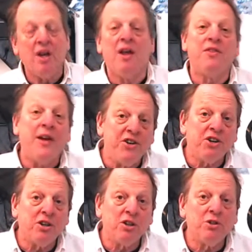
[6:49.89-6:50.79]
then you're going
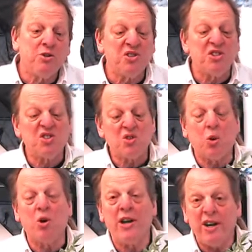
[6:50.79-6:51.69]
to lose the
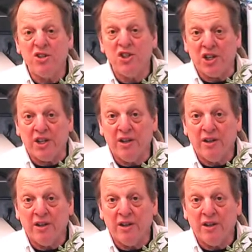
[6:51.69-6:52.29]
stored energy